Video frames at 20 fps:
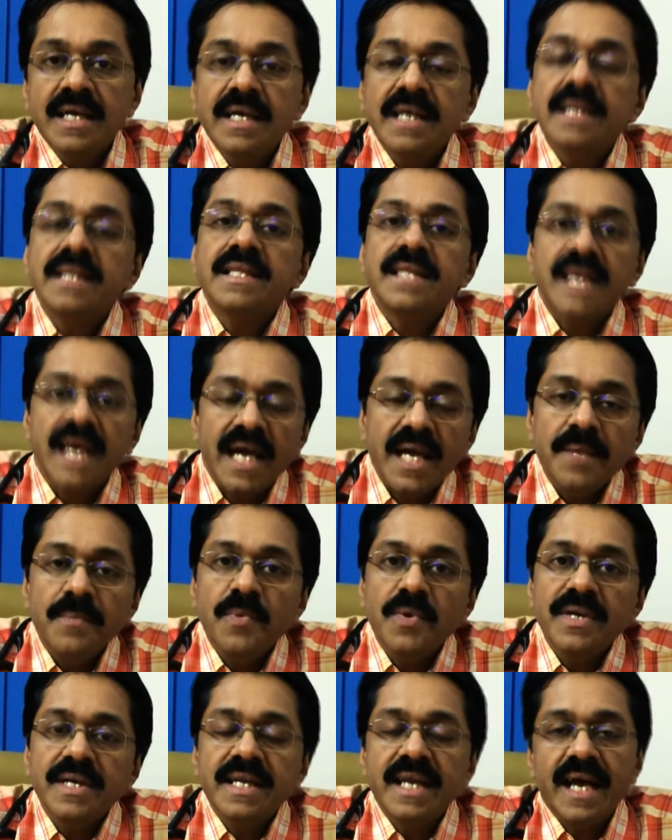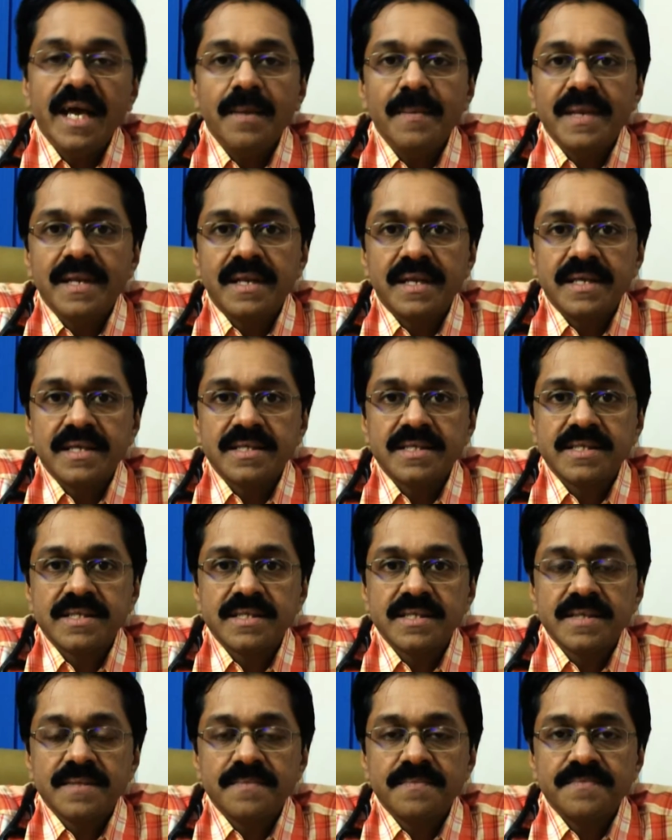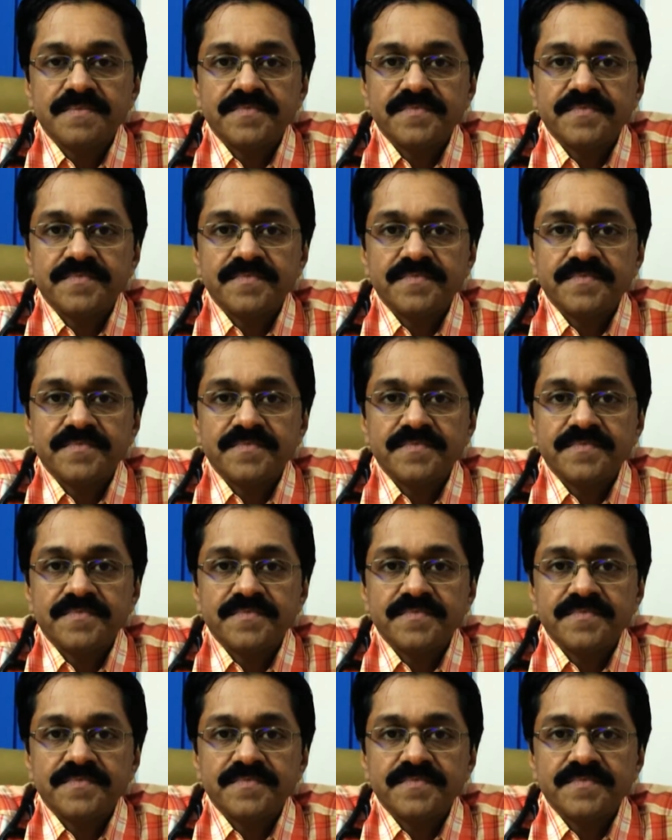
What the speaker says: In type 1 diabetes,